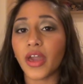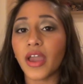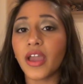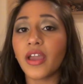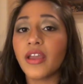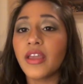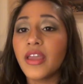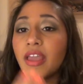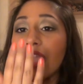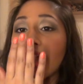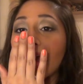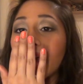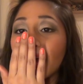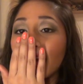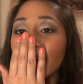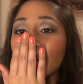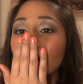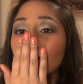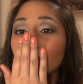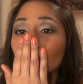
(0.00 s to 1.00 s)
that.
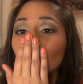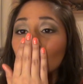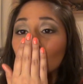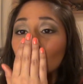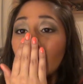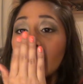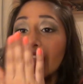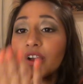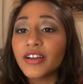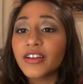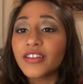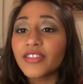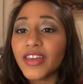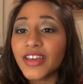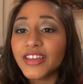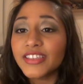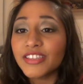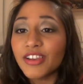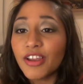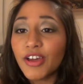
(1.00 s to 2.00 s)
And
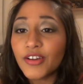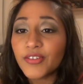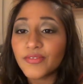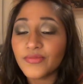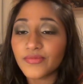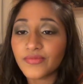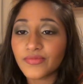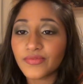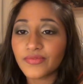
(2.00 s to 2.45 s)
thanks a lot.